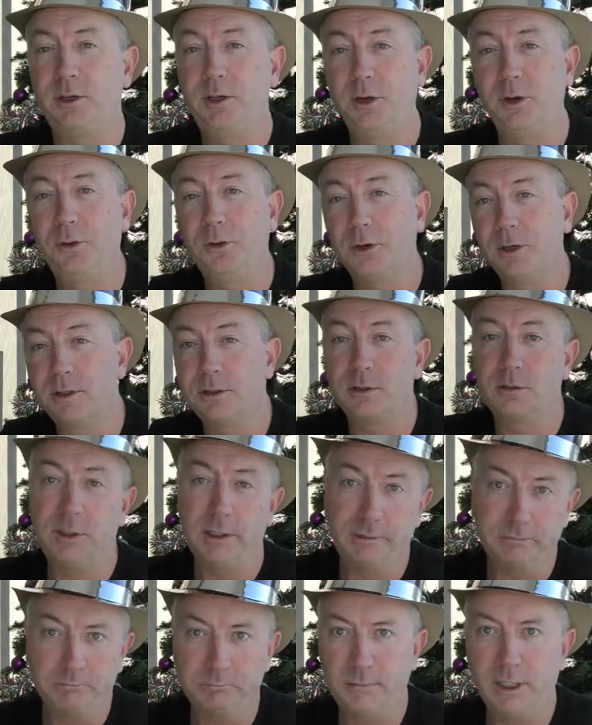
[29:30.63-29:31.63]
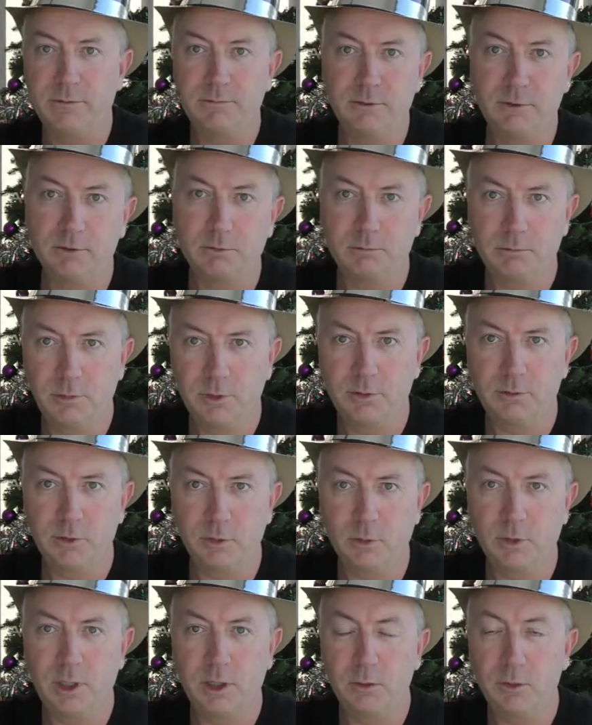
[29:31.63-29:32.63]
Dewar's, only not for
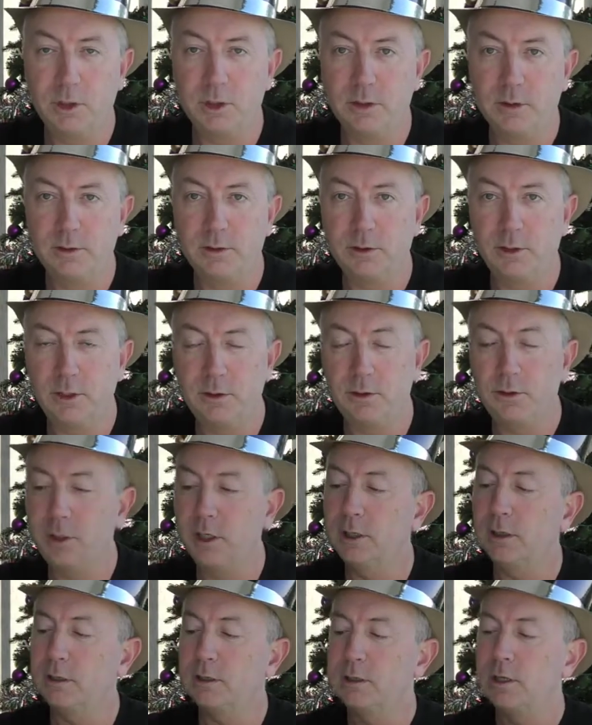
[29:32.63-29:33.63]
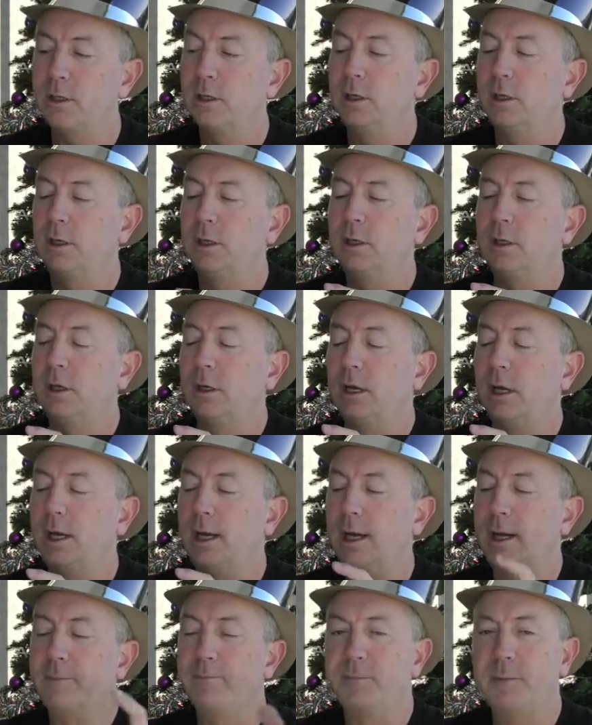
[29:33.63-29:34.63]
21 to 32 years,
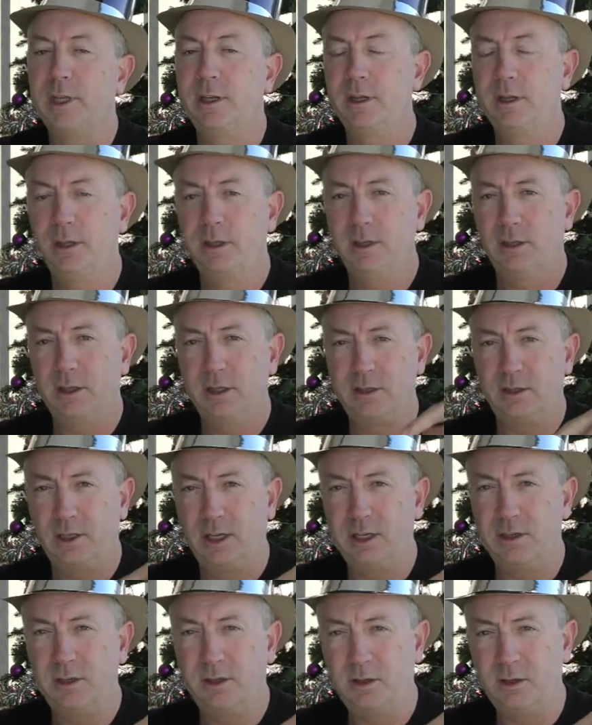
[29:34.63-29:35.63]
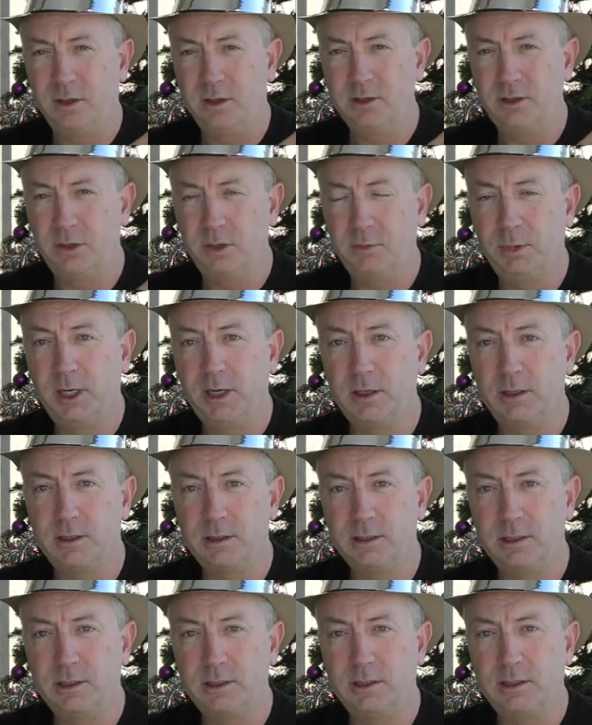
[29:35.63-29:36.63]
um, into two
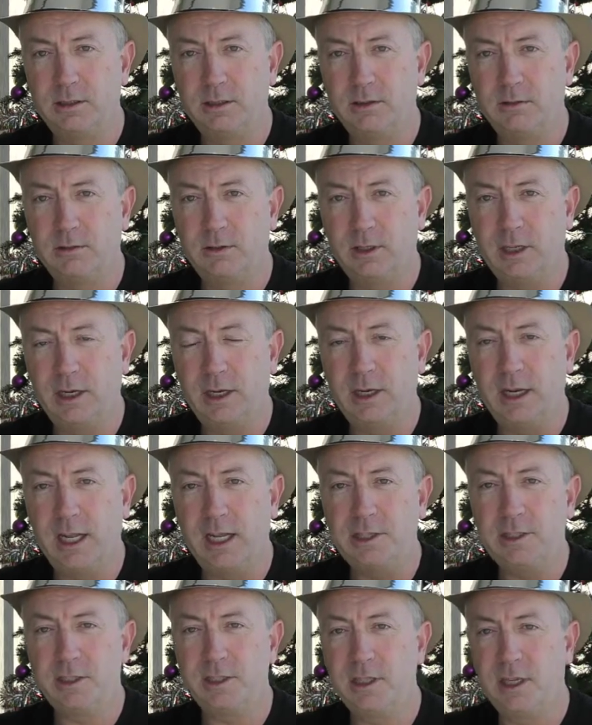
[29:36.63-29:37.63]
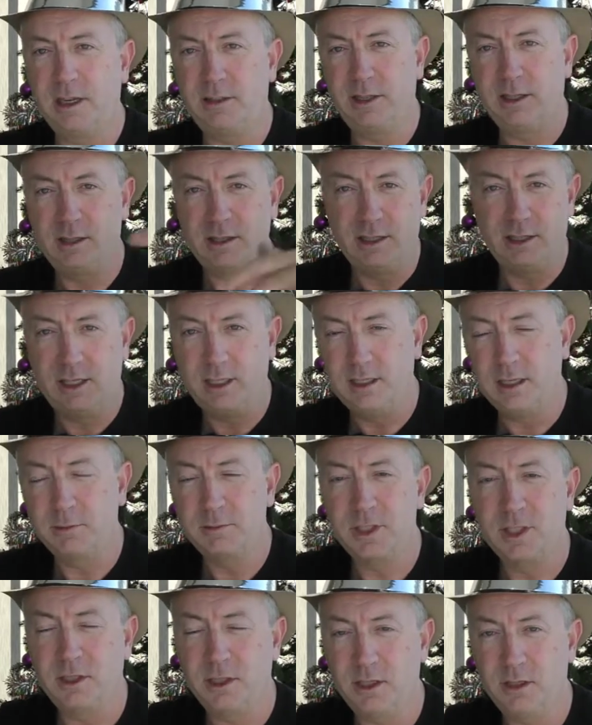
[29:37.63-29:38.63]
barrels that it ages and I think then he
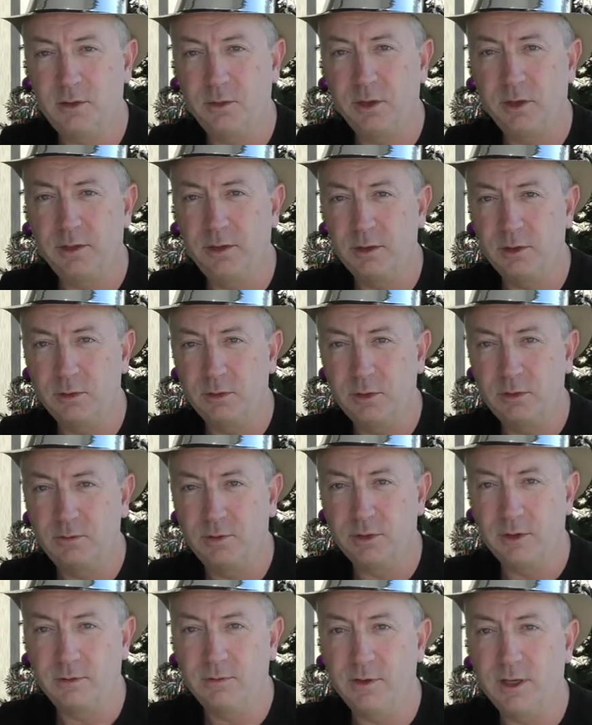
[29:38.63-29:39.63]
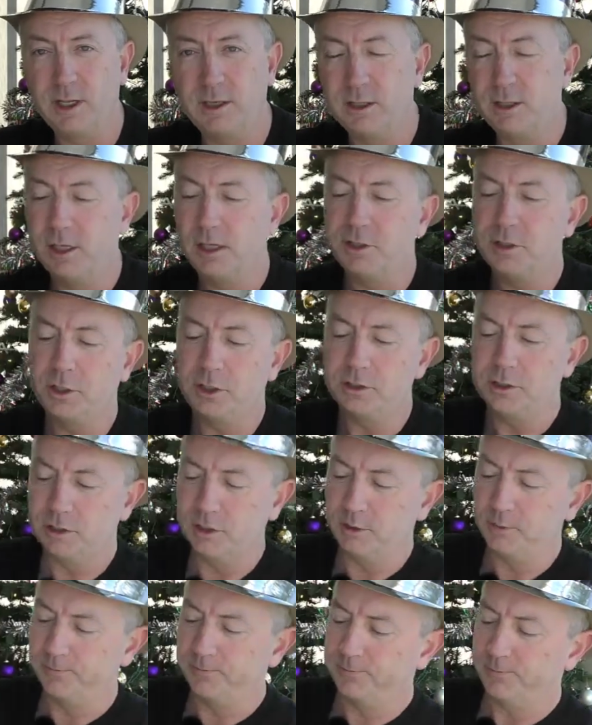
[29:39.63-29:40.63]
dumps it into a third one for the final aging.
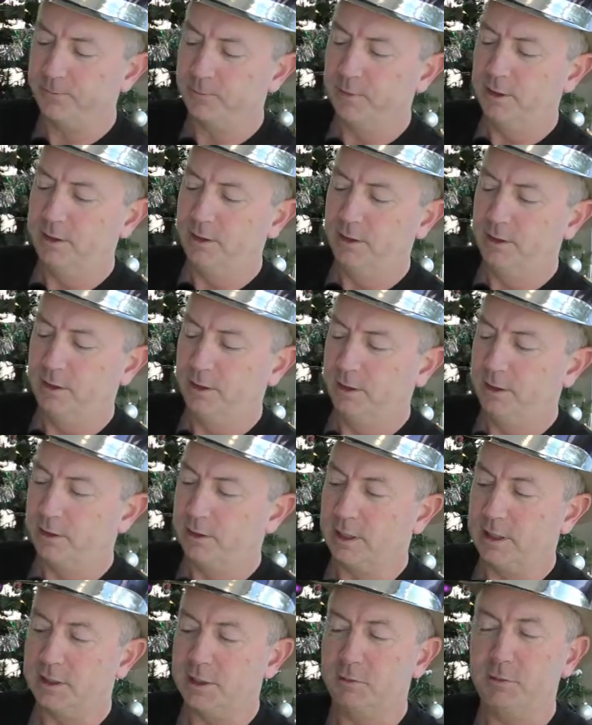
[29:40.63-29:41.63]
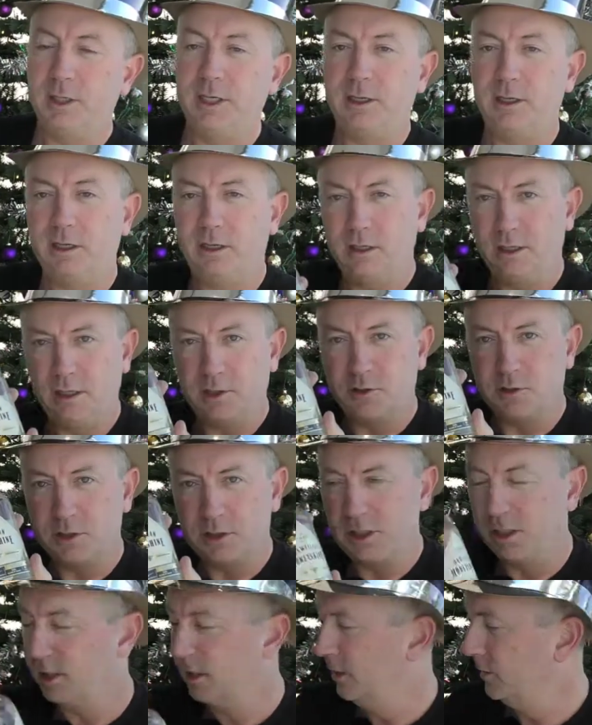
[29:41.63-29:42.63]
So that should be
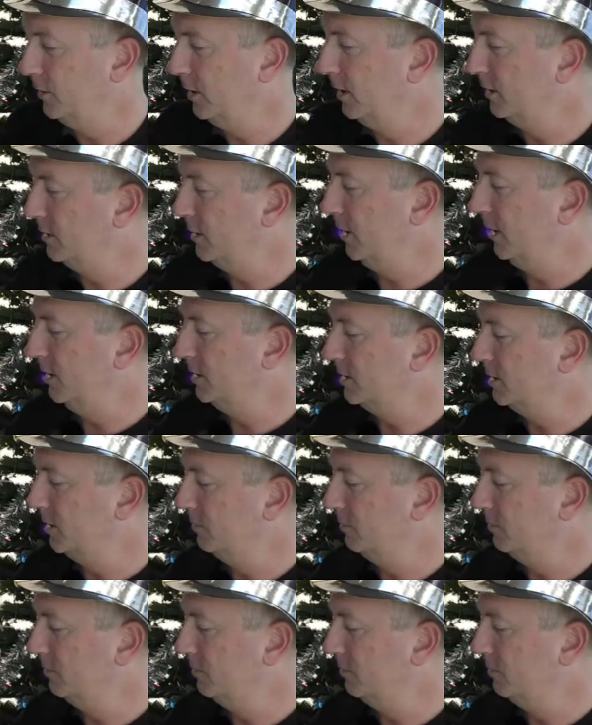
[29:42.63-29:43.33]
interesting how that tastes